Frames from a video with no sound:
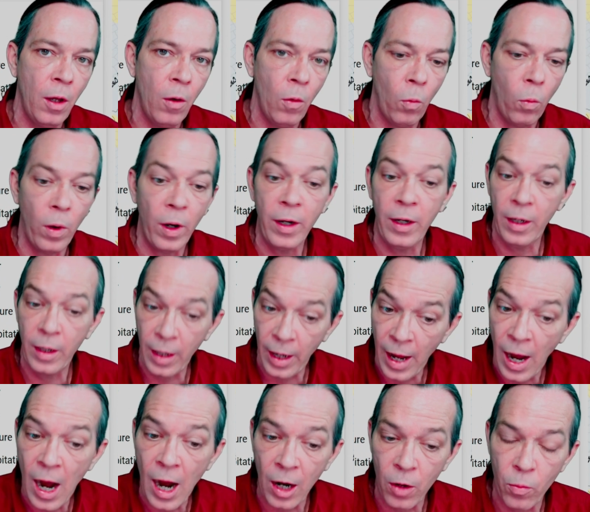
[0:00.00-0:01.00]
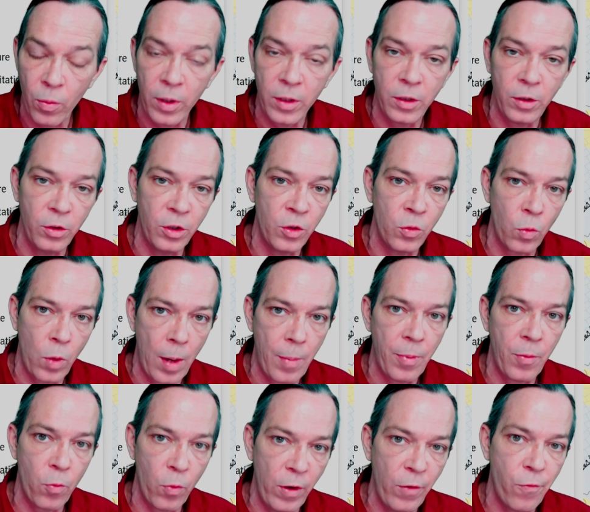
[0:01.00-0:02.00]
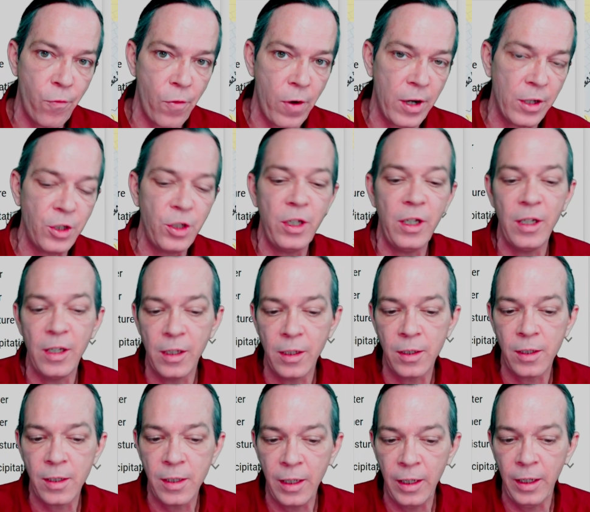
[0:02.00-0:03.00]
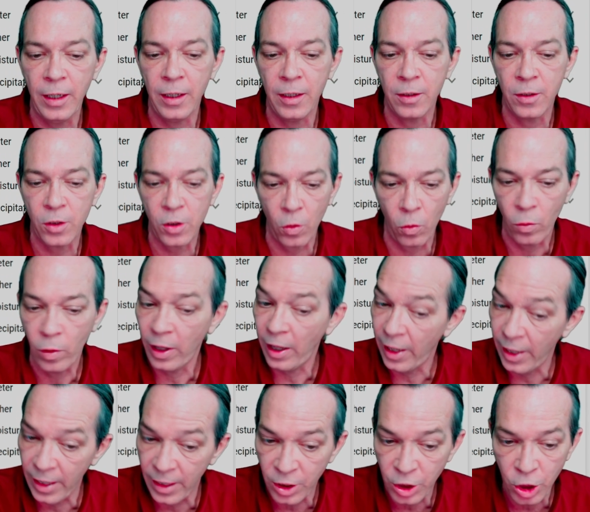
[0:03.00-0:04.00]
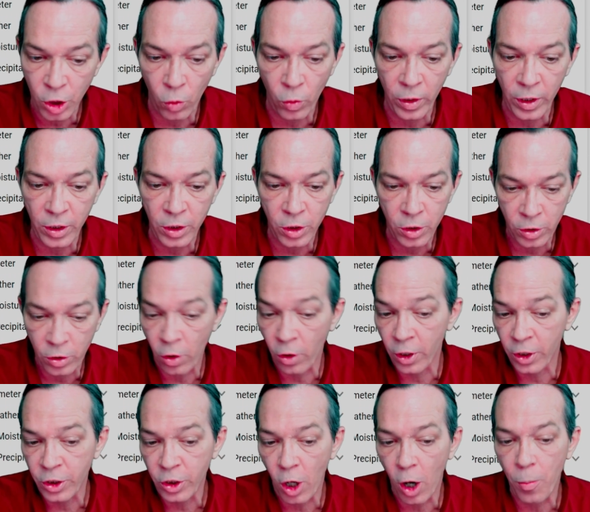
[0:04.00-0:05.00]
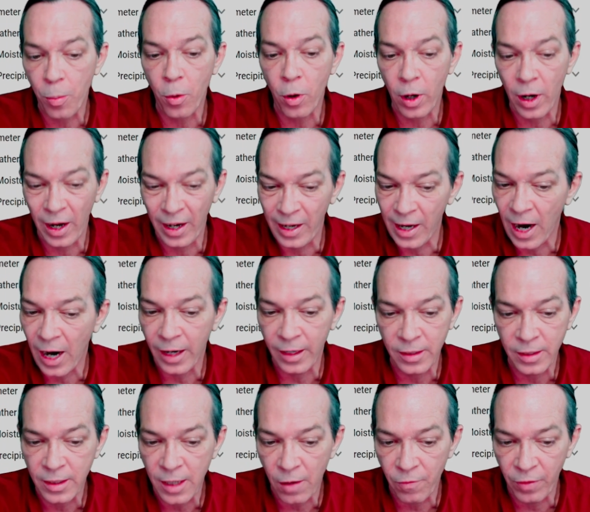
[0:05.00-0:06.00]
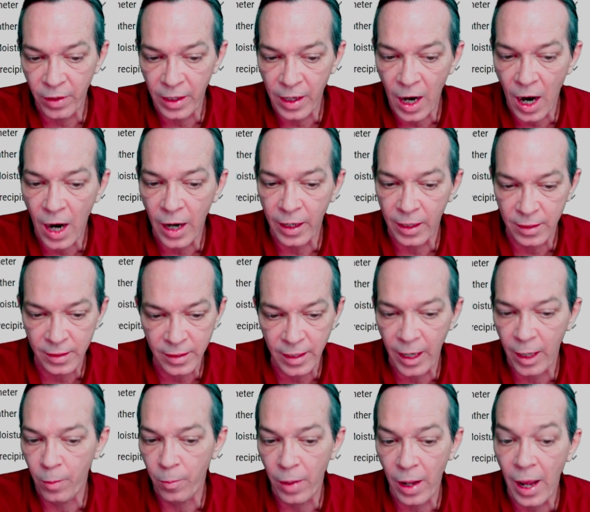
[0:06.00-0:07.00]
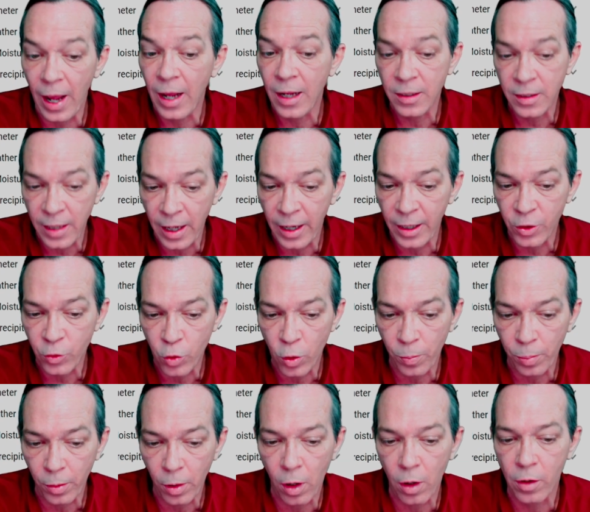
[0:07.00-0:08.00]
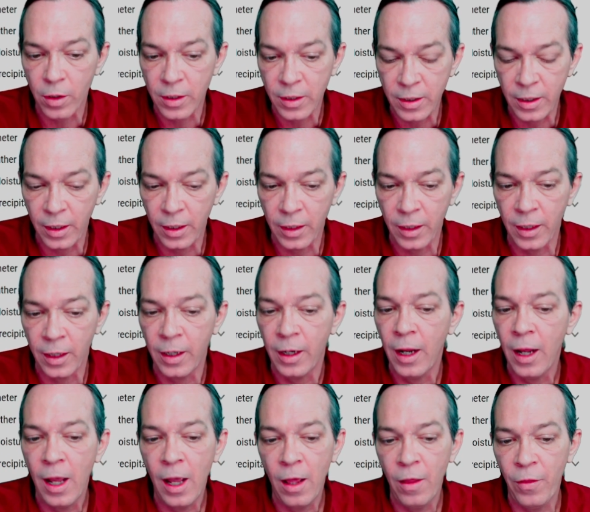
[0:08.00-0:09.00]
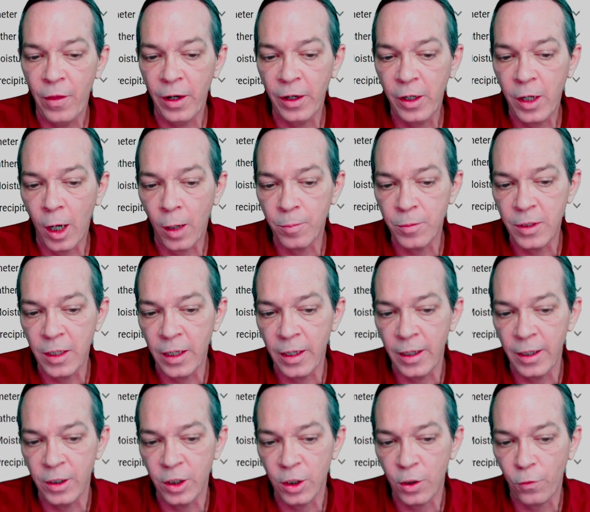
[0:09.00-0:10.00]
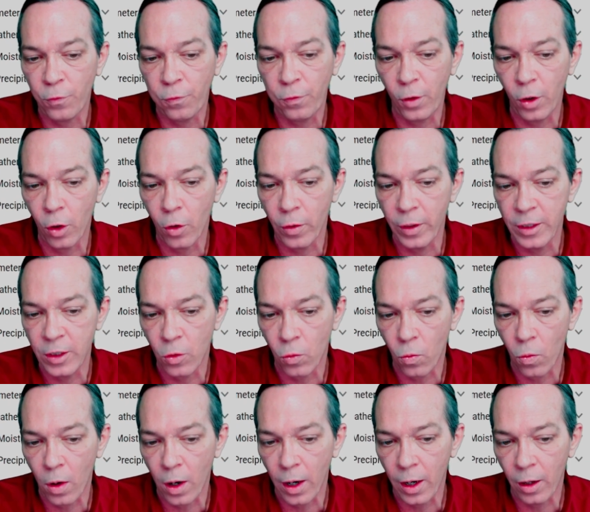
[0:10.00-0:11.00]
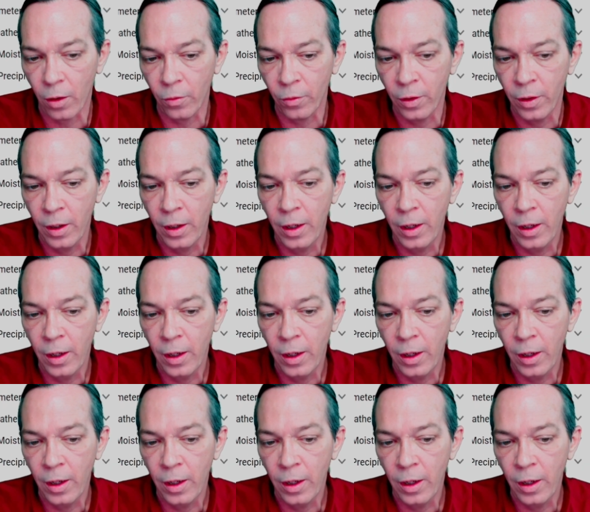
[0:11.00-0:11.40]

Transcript: what the high resolution rapid refresh is seeing. So it is showing it turning sharper, a 979, the same as HRRR is seeing it. Then comes in and just flurries around,